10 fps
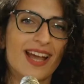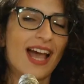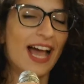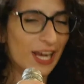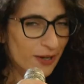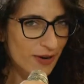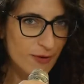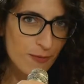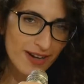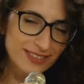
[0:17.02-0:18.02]
Hello
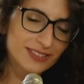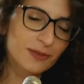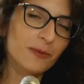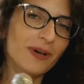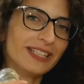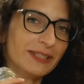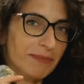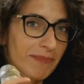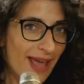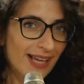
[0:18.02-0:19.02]
everyone,
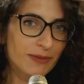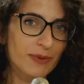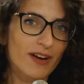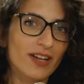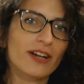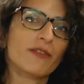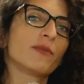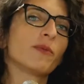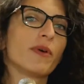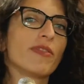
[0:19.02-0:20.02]
welcome back. We are here
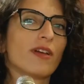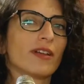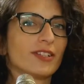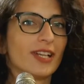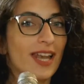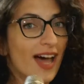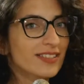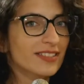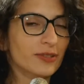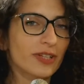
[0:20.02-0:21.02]
with the
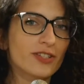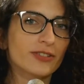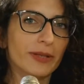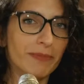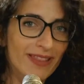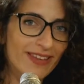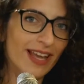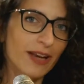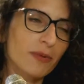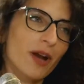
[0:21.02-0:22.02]
last educational meeting
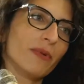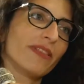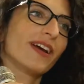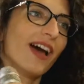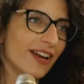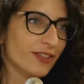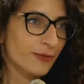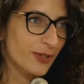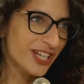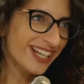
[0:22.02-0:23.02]
and we are with Caris
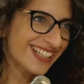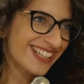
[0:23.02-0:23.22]
Vujcec.